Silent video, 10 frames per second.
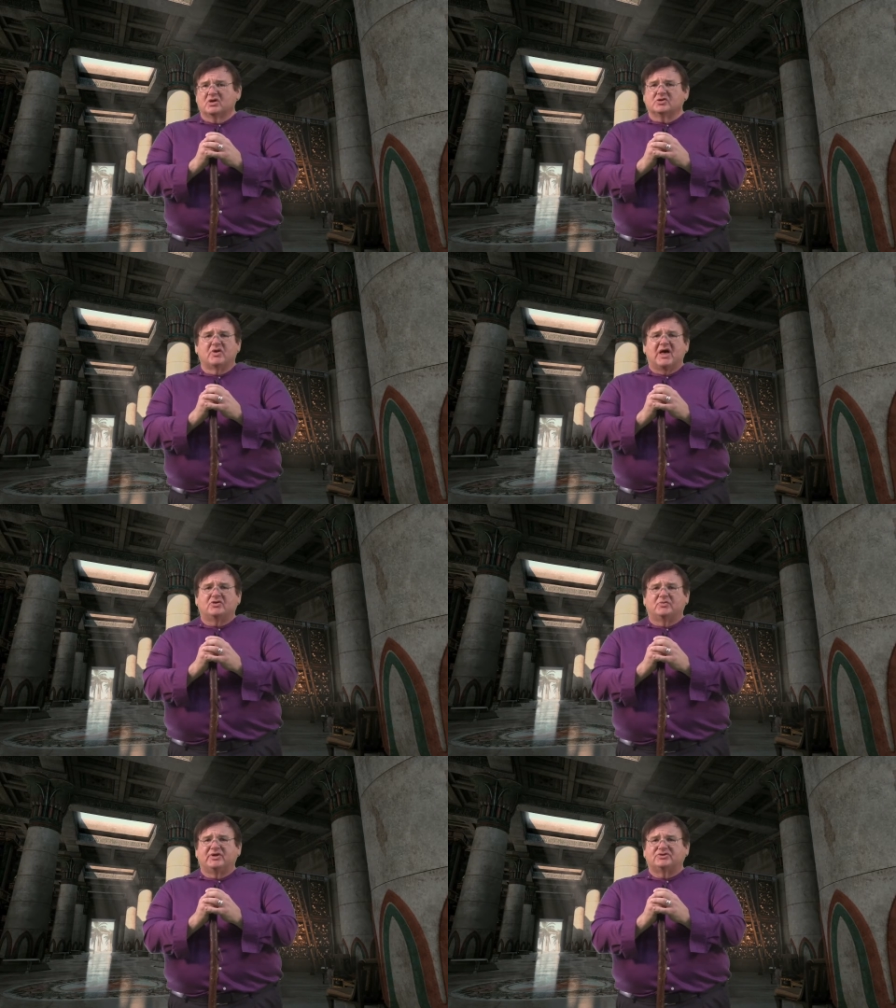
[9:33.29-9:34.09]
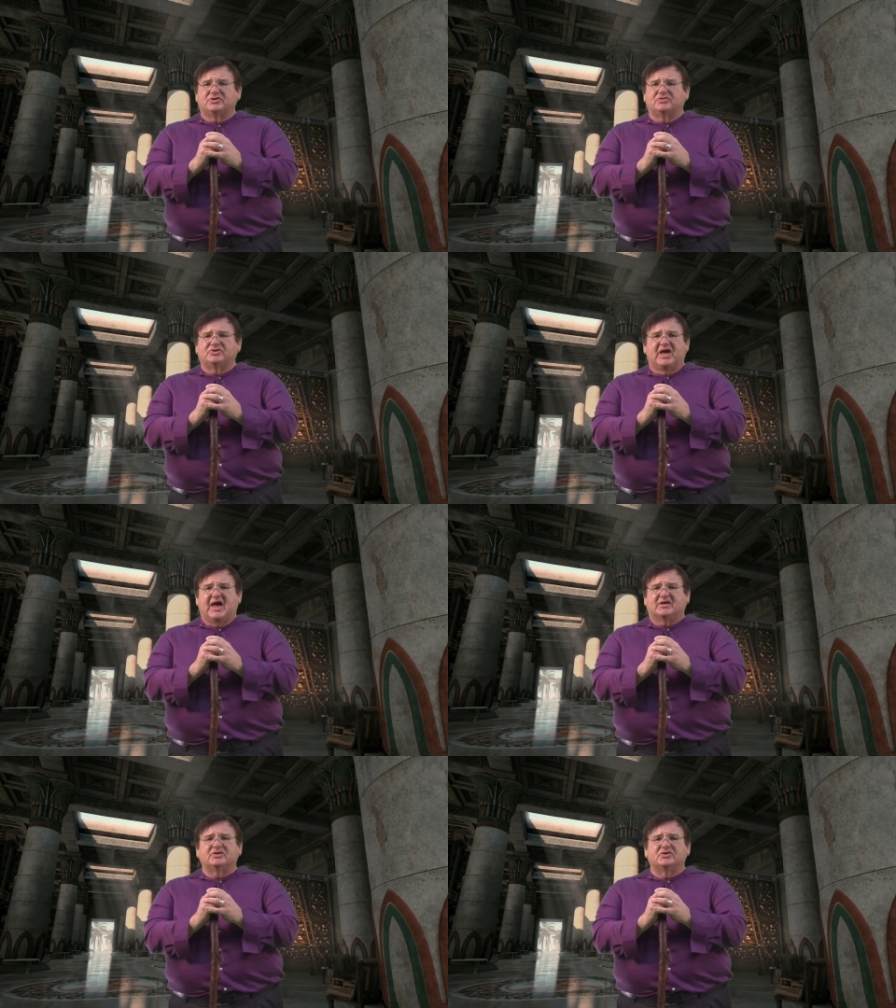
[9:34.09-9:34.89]
So how do we choose to
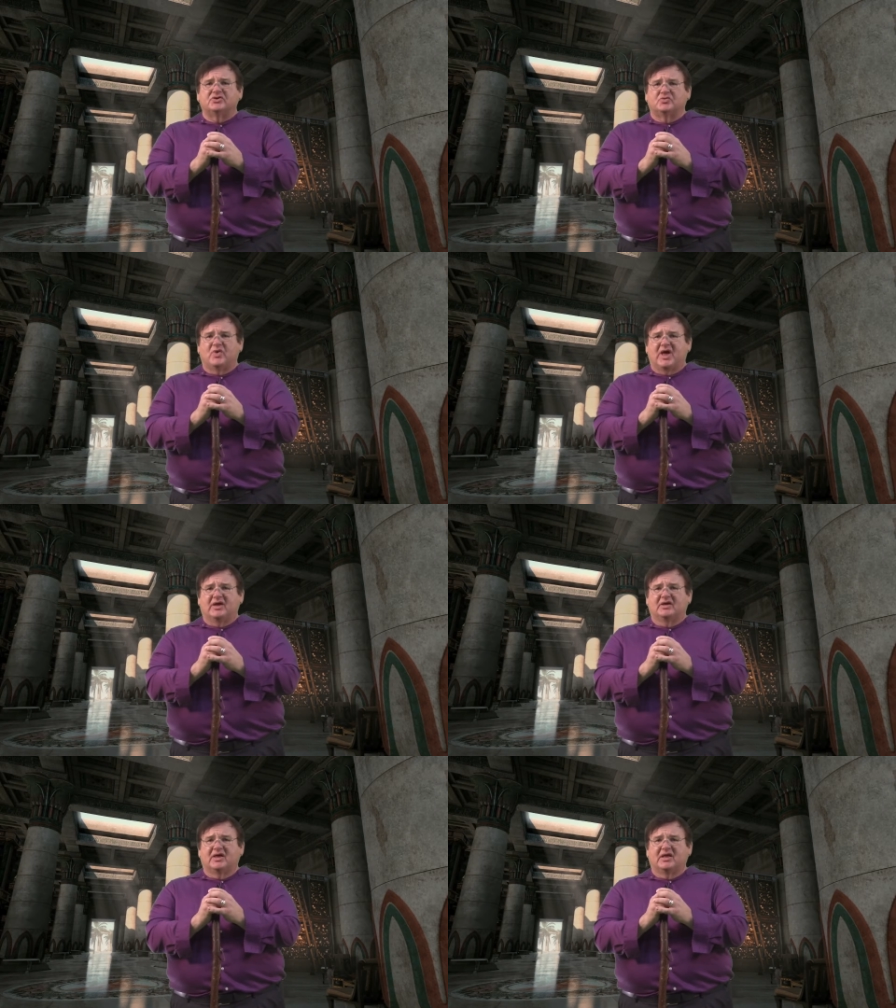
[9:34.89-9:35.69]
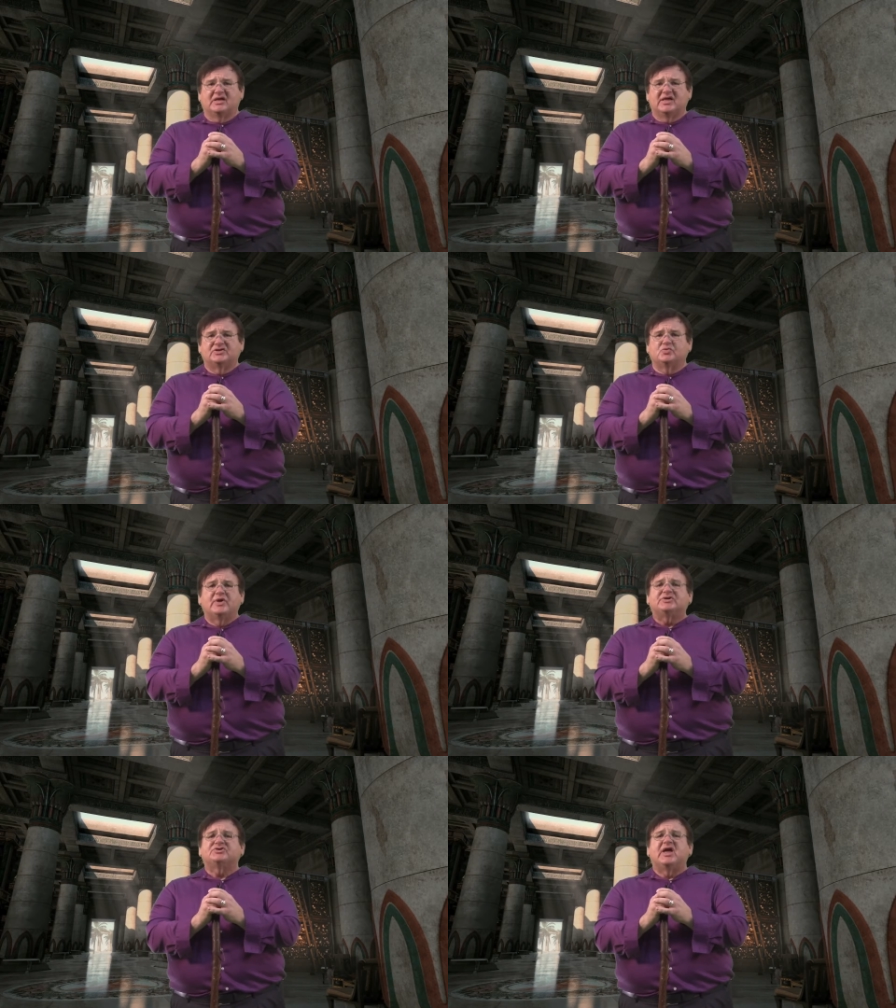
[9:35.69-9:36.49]
act in a good way? And against
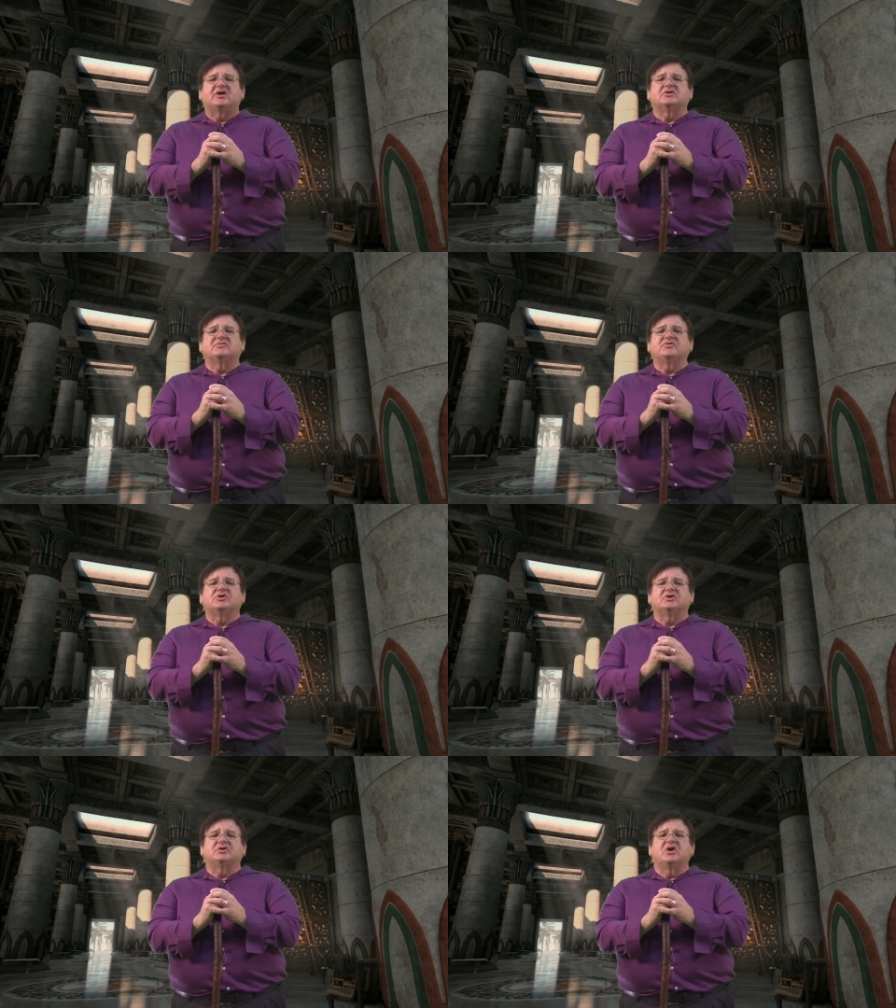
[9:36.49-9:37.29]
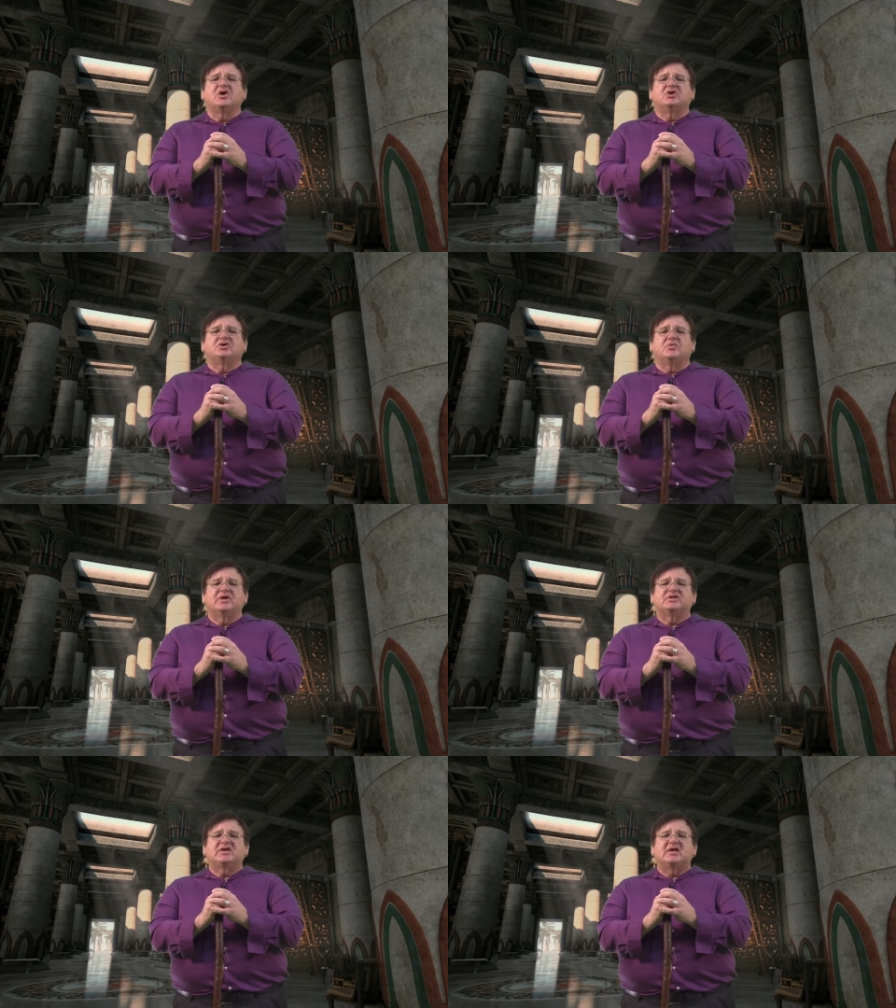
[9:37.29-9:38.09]
which standard of good do
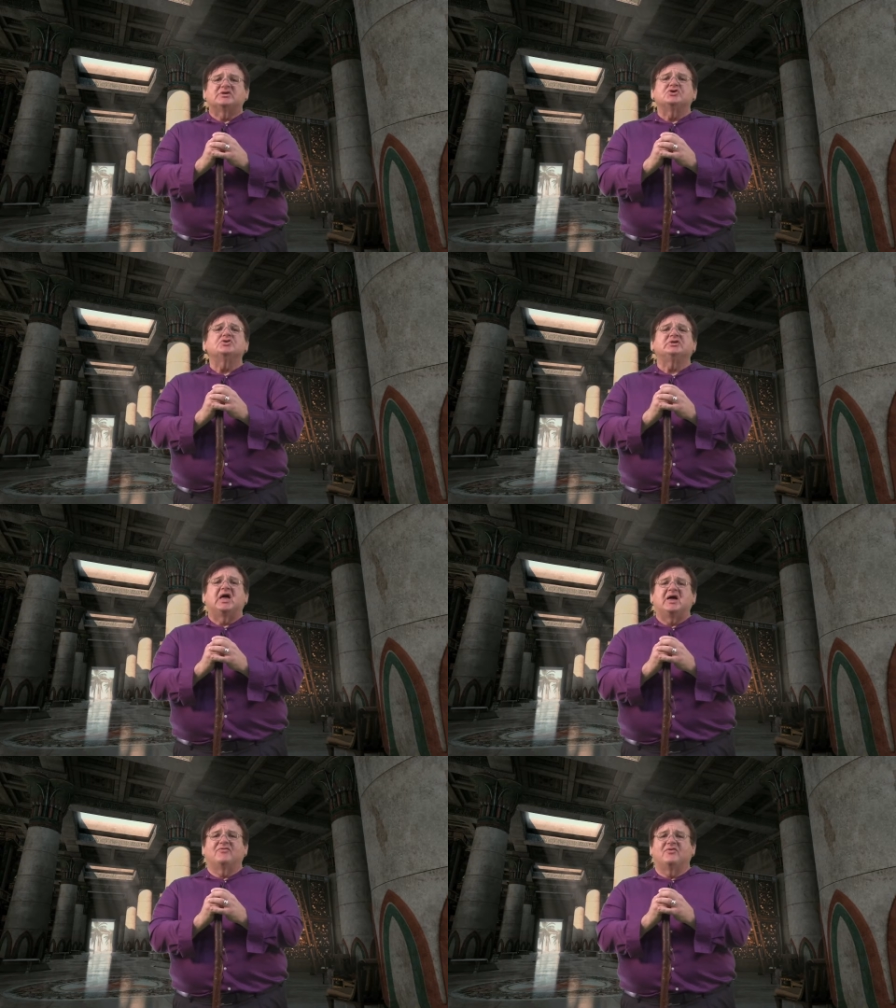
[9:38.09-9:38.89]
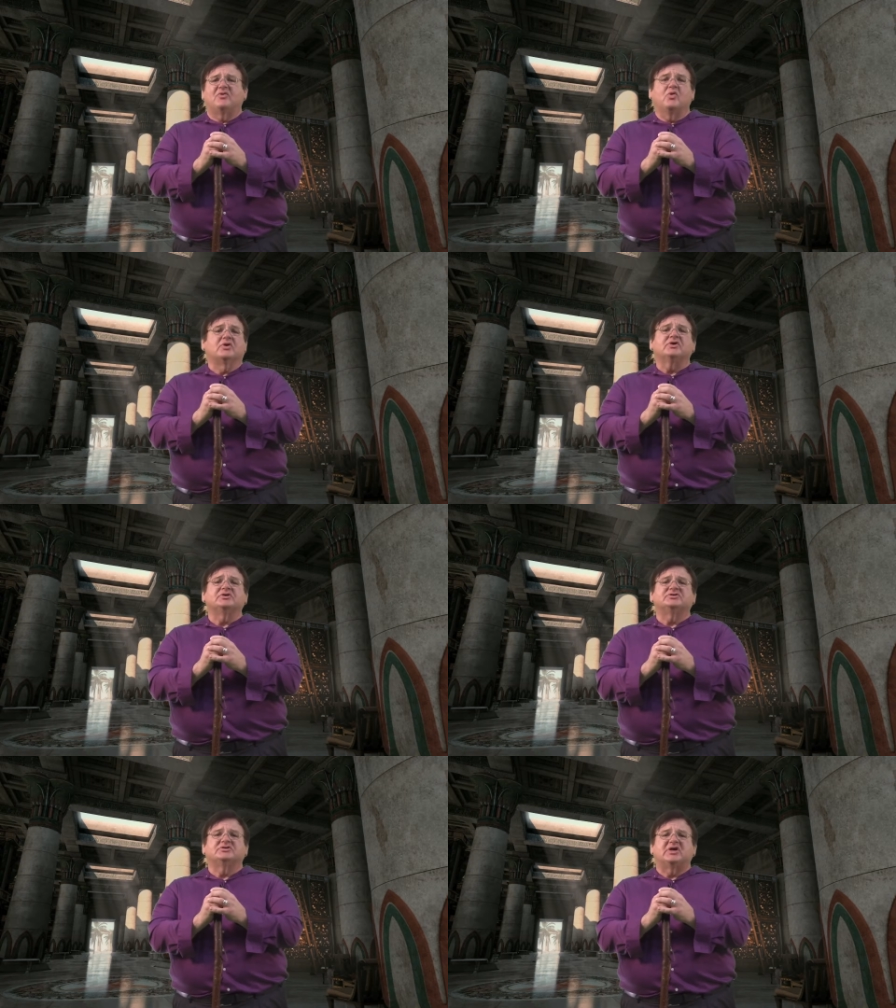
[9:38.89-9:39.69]
we assess a good life or a
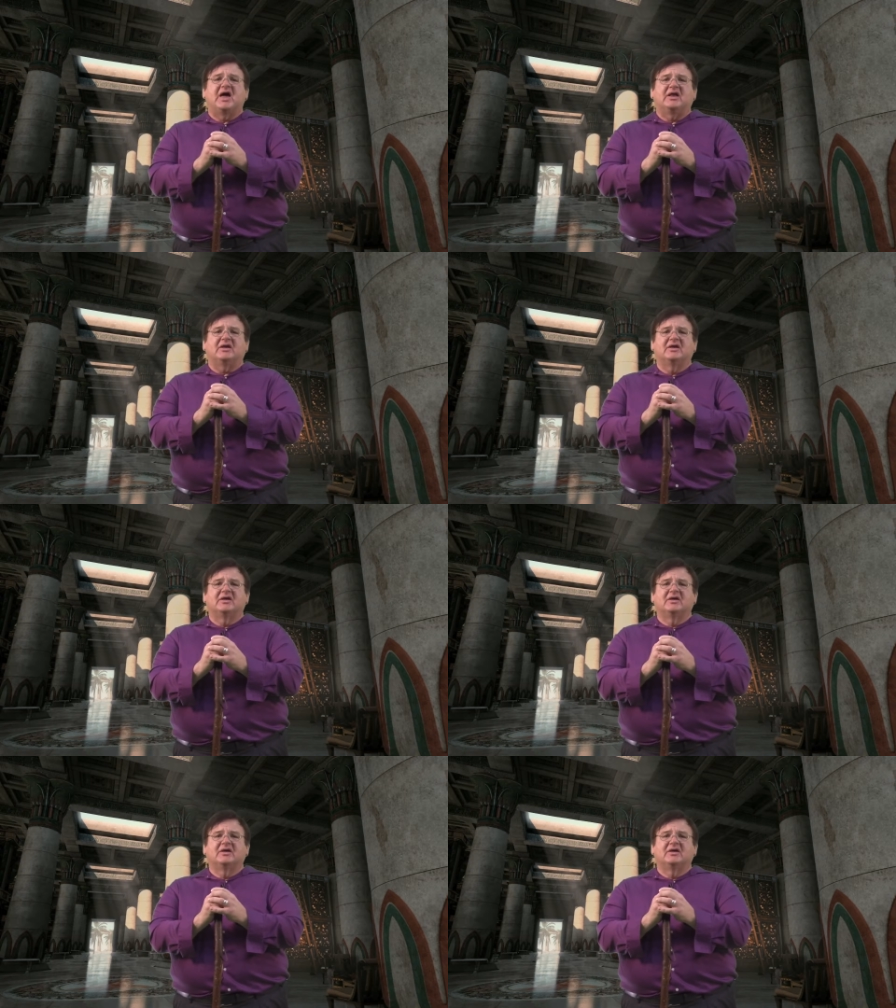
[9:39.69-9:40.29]
good society?